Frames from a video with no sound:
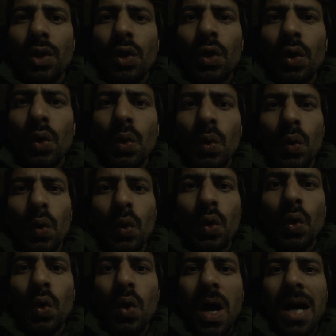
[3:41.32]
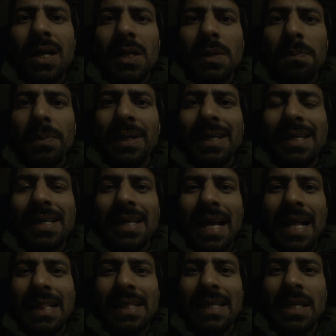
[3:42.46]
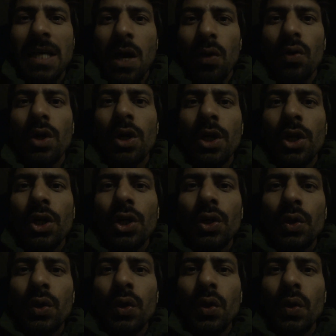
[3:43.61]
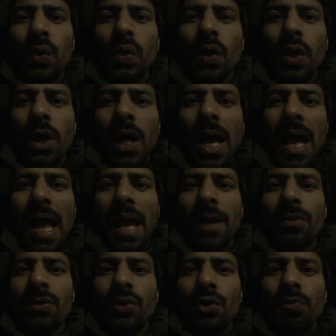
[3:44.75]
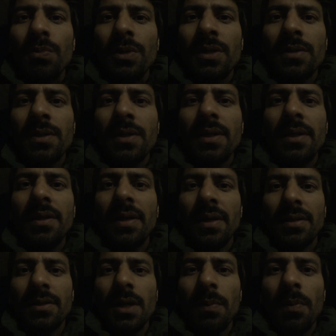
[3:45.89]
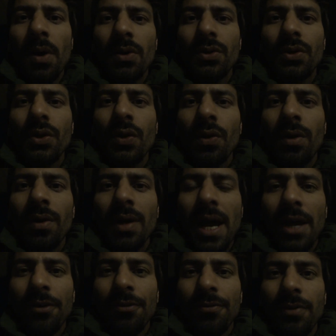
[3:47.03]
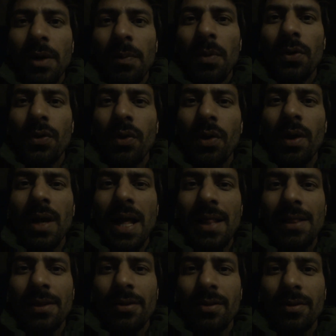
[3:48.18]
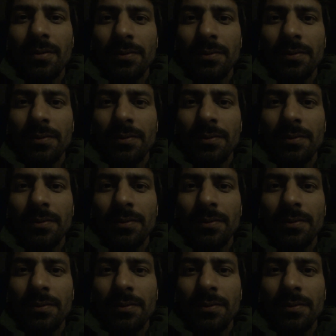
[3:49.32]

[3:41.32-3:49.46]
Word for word: you who are completely healthy now, you have to be serious about your life, about your health.